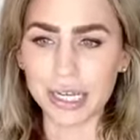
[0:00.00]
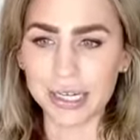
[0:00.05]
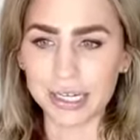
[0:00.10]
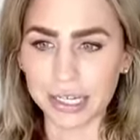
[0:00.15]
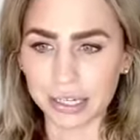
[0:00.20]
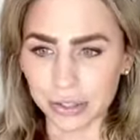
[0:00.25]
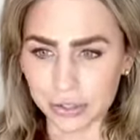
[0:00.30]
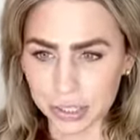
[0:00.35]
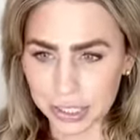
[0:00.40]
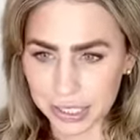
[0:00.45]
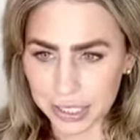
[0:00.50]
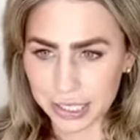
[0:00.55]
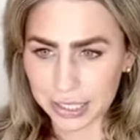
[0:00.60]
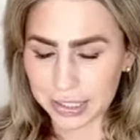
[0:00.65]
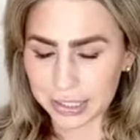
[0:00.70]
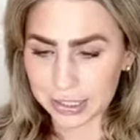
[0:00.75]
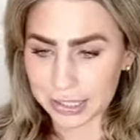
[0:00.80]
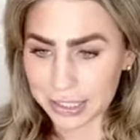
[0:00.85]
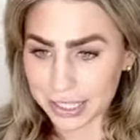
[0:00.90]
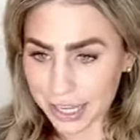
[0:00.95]
get your skin
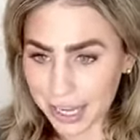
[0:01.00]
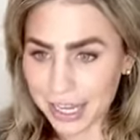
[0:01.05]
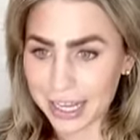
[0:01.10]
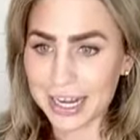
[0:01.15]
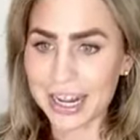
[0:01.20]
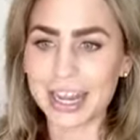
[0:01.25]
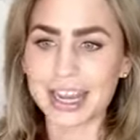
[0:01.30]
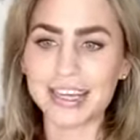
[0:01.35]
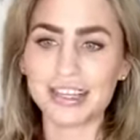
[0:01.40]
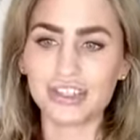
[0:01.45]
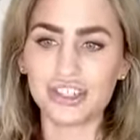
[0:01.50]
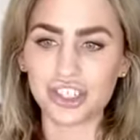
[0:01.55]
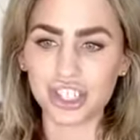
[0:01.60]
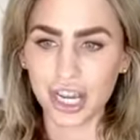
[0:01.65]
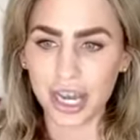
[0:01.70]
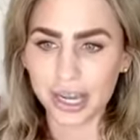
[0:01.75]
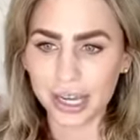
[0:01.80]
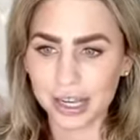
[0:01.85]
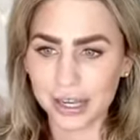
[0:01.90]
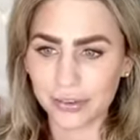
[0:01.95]
in
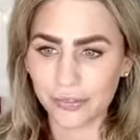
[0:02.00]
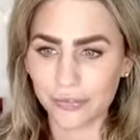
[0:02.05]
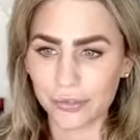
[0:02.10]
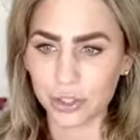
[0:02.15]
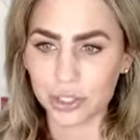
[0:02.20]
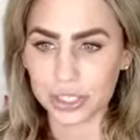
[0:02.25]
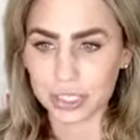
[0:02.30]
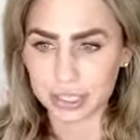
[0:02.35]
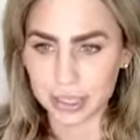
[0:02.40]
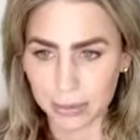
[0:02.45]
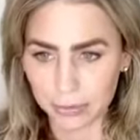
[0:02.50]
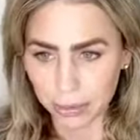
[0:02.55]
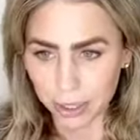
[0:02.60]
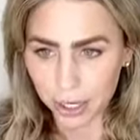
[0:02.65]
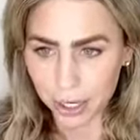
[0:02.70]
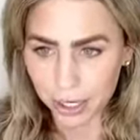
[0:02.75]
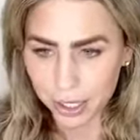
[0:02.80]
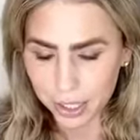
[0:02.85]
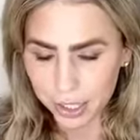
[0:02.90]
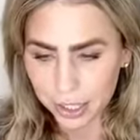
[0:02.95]
check for
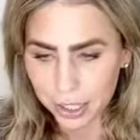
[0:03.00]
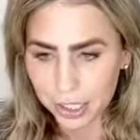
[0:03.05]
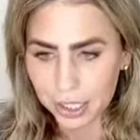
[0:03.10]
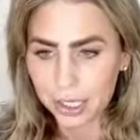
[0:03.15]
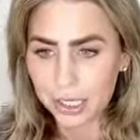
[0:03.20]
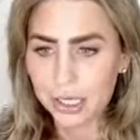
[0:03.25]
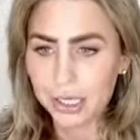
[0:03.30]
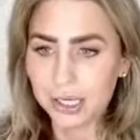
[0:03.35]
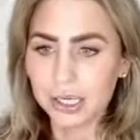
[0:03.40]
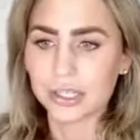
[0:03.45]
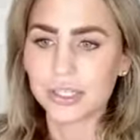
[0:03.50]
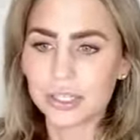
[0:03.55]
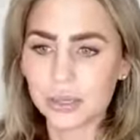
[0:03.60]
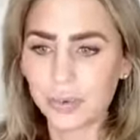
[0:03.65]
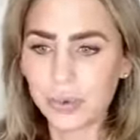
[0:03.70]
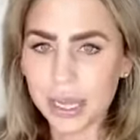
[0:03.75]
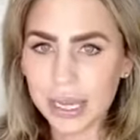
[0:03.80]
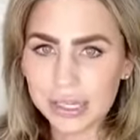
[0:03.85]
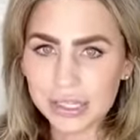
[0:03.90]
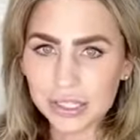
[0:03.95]
summer. So
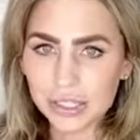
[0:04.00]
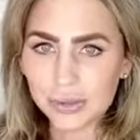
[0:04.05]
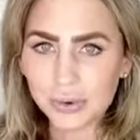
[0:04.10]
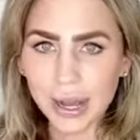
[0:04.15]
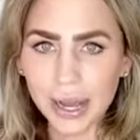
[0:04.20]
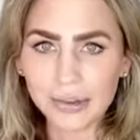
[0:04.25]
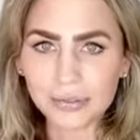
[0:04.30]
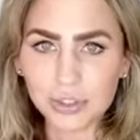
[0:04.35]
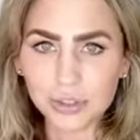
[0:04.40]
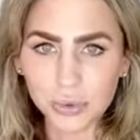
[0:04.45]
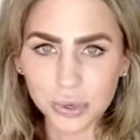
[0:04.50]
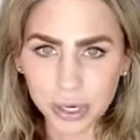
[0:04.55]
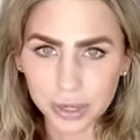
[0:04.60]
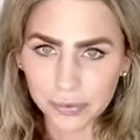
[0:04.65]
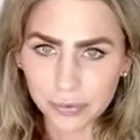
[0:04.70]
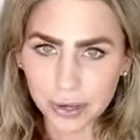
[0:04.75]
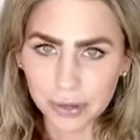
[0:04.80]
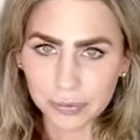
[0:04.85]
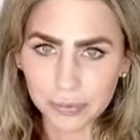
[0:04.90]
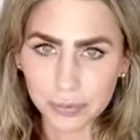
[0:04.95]
we do have
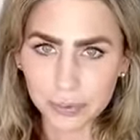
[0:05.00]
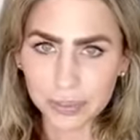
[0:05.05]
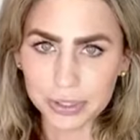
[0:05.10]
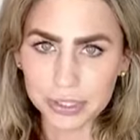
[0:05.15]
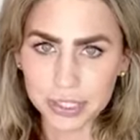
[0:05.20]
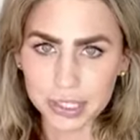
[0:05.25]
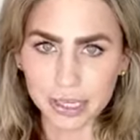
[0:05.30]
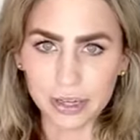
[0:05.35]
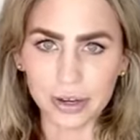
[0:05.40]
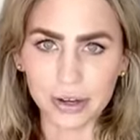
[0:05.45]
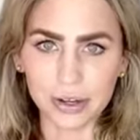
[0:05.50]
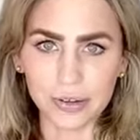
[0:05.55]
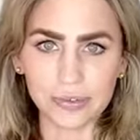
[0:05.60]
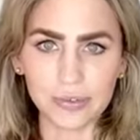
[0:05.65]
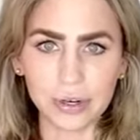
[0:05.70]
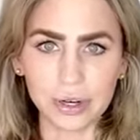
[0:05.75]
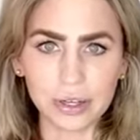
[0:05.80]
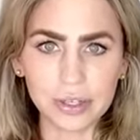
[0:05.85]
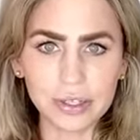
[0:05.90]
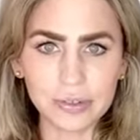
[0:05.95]
25% off
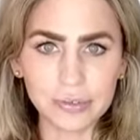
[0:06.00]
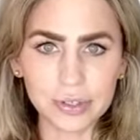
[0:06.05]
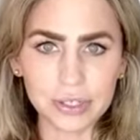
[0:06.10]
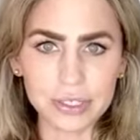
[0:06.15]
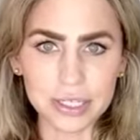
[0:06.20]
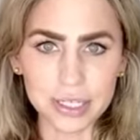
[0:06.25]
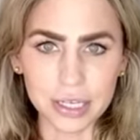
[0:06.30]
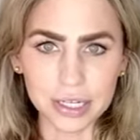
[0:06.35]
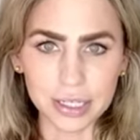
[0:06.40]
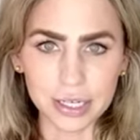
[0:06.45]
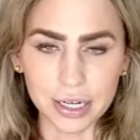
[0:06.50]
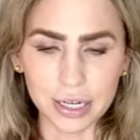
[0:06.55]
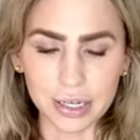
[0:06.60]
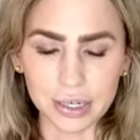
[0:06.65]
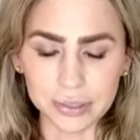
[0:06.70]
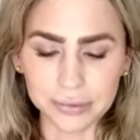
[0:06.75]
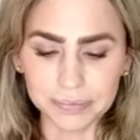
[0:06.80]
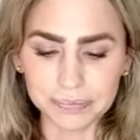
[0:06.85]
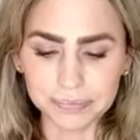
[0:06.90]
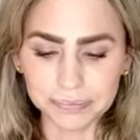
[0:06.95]
all of our
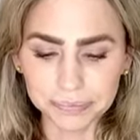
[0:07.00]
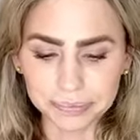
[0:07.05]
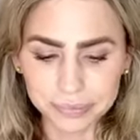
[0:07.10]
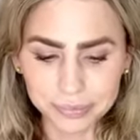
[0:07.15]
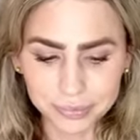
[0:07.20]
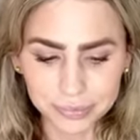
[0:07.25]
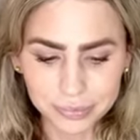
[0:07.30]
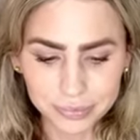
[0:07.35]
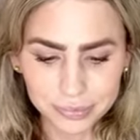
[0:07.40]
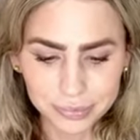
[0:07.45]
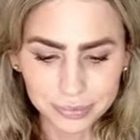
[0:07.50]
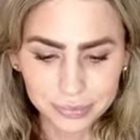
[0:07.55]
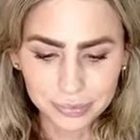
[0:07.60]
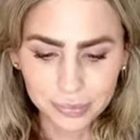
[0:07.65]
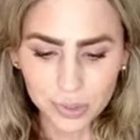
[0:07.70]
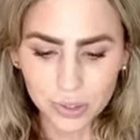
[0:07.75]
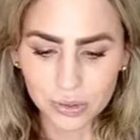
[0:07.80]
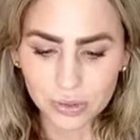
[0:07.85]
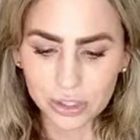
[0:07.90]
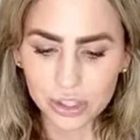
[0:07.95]
skincare,
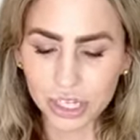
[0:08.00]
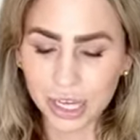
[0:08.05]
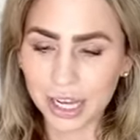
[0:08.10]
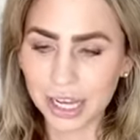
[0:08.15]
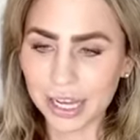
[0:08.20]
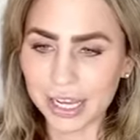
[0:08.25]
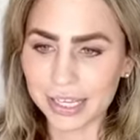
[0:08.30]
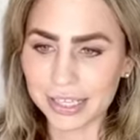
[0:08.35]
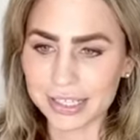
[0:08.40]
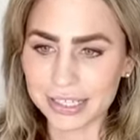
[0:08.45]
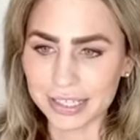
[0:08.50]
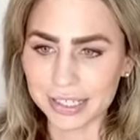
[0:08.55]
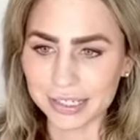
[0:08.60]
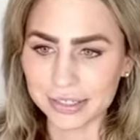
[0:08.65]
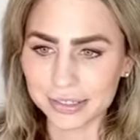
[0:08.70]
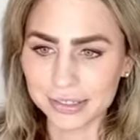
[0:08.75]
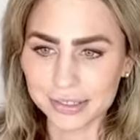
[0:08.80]
which is a